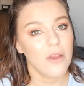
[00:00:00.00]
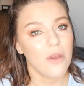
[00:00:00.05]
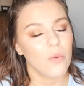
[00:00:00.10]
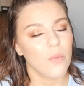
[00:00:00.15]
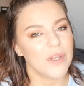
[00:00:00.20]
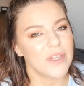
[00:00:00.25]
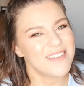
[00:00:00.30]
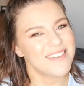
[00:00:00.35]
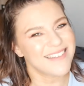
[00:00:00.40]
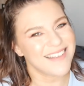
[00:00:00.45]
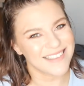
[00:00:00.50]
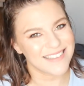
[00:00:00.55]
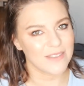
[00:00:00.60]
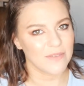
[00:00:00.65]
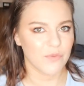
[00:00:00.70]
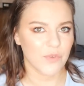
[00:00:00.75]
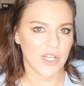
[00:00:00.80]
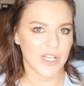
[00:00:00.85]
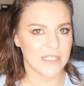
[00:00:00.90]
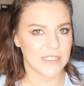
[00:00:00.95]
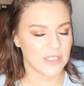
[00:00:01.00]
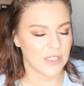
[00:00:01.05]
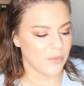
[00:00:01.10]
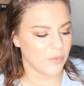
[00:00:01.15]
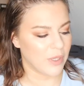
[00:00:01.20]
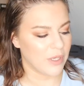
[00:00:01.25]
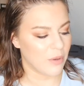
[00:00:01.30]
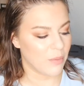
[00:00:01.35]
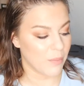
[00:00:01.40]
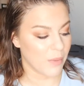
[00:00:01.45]
which doesn't really suit
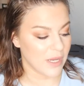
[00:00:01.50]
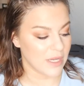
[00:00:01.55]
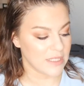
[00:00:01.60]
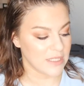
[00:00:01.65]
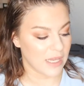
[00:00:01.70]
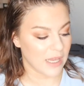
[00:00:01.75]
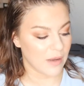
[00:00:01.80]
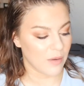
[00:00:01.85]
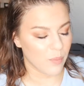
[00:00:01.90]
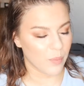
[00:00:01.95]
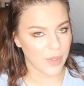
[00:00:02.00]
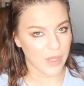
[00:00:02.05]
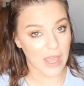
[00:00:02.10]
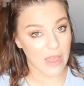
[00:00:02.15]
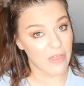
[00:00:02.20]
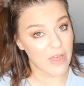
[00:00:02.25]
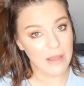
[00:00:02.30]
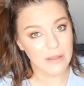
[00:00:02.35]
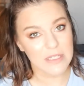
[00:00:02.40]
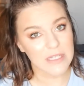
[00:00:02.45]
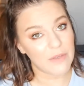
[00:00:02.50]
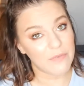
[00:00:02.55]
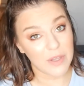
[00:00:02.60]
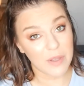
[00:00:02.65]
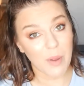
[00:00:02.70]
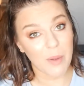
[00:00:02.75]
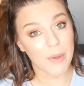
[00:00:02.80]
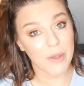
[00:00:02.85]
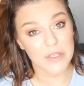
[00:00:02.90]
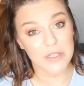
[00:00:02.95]
well on my skin. But yeah, that's
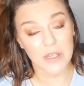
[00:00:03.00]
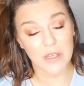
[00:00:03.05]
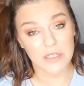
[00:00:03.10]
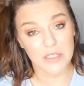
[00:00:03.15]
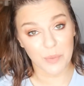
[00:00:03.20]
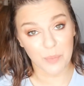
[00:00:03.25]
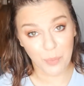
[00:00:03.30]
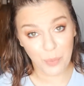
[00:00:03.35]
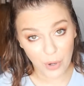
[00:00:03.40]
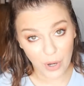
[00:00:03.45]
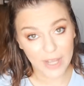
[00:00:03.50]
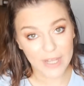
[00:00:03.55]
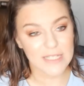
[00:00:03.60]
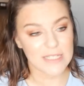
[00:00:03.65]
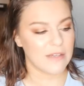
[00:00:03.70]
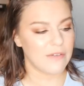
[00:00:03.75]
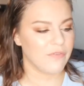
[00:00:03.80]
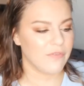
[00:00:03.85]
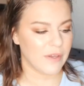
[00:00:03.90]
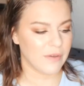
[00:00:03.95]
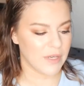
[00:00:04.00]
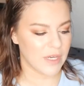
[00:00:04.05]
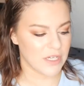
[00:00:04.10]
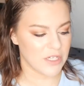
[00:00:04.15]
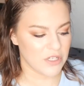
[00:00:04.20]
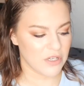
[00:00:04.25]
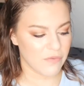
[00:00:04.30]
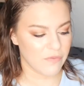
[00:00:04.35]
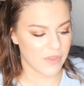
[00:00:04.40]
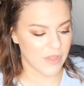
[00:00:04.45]
definitely my most surprising
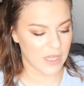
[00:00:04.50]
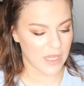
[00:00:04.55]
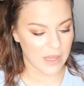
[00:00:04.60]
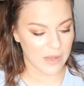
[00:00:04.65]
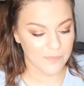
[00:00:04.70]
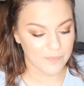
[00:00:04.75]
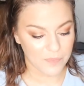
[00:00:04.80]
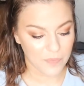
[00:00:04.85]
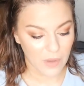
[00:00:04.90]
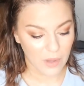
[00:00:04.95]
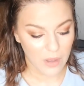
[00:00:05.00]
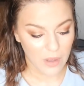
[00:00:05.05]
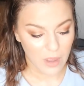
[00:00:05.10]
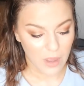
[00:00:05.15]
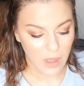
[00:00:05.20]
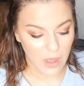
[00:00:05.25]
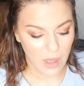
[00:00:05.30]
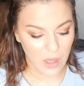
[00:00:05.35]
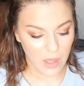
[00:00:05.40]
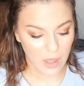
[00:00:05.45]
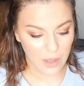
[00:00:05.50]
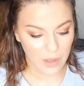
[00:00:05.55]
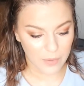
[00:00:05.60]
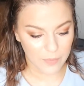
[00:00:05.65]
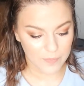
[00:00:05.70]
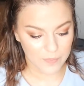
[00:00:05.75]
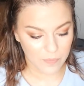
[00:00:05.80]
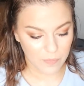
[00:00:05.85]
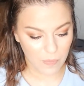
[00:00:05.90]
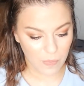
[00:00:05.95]
foundation of the year.
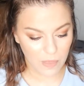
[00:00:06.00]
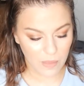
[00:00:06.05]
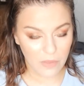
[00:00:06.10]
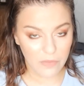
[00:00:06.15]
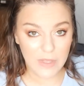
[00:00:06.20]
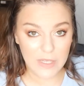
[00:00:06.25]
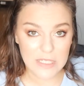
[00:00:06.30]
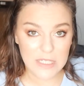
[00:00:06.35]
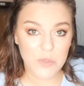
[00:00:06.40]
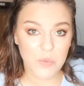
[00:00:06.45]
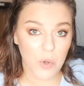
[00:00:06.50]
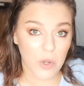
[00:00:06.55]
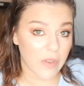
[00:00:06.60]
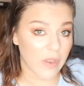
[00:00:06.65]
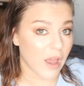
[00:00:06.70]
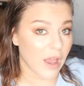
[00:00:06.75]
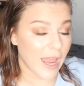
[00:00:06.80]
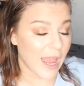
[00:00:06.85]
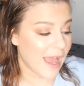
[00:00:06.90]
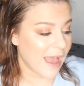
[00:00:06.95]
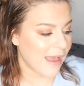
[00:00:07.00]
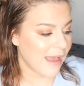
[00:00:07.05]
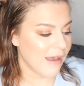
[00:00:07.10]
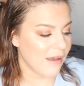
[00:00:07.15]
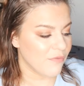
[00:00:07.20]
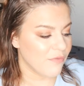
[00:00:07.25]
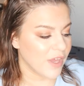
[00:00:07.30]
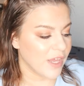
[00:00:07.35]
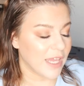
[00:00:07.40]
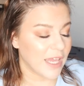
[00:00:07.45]
This is one that I
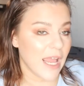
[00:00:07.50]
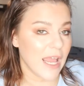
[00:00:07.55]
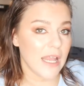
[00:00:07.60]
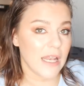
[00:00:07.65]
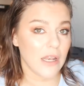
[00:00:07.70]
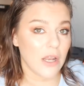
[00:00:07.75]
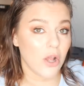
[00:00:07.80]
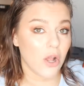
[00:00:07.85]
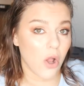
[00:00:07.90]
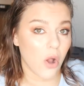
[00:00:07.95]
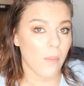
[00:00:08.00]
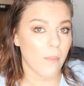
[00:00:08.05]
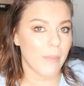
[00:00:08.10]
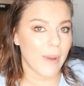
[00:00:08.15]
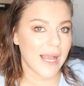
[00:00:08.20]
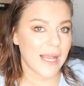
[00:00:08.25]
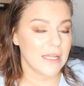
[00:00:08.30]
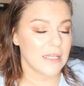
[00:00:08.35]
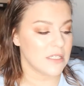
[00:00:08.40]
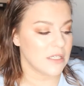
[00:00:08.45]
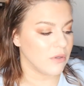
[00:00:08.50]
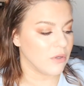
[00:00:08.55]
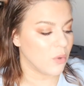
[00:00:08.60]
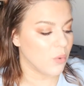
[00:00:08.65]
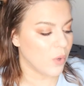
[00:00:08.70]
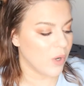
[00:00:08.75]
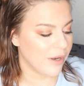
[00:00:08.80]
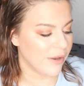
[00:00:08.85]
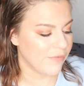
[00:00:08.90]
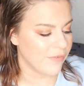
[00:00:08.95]
have, again, gone back to
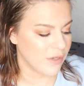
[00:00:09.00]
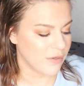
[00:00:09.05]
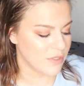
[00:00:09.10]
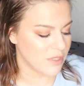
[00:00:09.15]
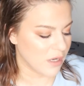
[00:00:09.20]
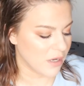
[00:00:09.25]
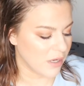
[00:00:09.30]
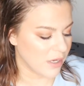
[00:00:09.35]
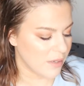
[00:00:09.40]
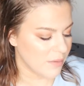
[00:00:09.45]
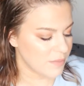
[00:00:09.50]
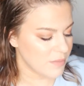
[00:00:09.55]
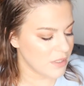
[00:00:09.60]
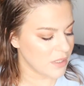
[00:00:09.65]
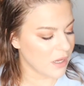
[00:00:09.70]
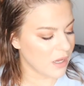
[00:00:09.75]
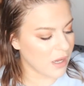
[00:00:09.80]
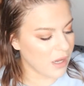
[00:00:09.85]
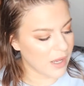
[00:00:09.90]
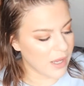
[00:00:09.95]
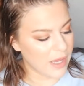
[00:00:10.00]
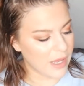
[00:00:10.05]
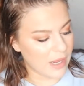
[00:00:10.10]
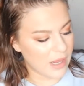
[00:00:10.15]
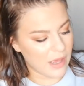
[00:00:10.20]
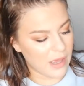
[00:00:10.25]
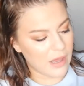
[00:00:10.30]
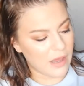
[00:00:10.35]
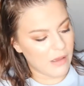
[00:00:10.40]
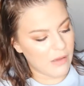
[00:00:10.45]
quite a few times.
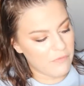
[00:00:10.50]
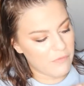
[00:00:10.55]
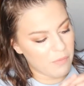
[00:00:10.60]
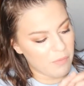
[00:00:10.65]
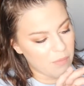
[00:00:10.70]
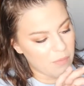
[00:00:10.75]
I have